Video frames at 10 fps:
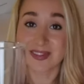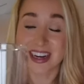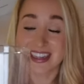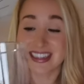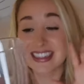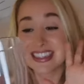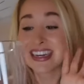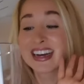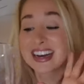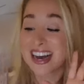mugs.
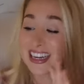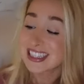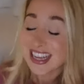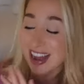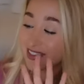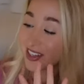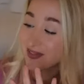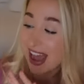I just have it in my